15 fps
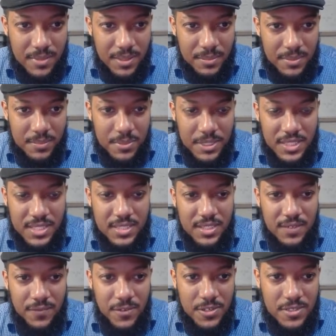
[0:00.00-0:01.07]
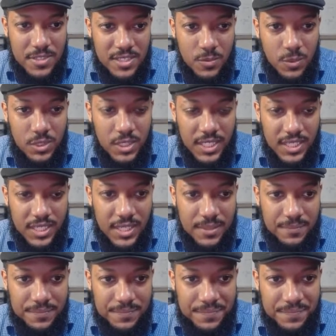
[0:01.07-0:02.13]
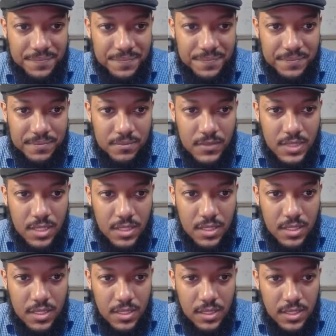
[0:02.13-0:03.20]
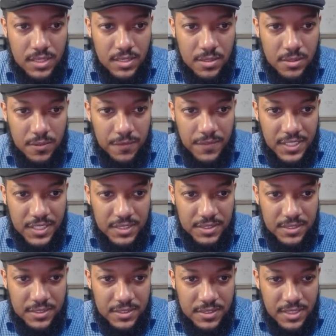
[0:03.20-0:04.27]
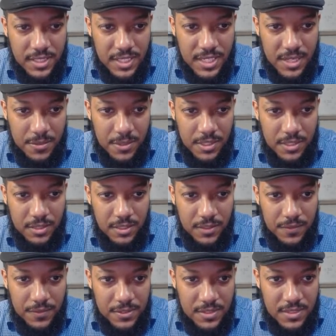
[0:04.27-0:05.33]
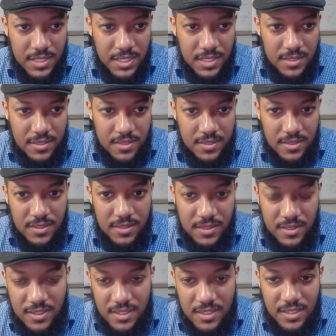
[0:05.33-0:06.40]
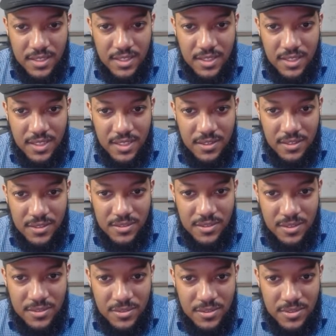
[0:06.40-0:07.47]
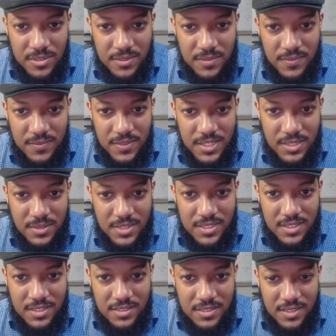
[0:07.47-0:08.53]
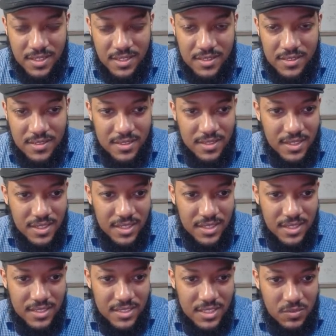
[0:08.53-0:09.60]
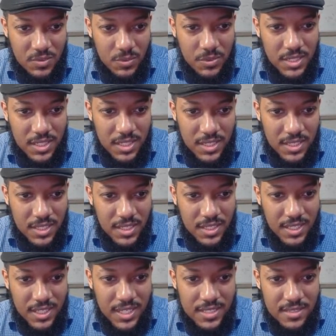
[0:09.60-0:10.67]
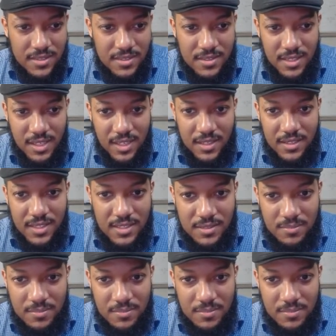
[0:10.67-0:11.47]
going to put this in first and then we'll look at that. Well, let's go to fixtures, and now we're going to look for sinks. And there's all sorts of interesting sinks. Since we want a kitchen sink, that's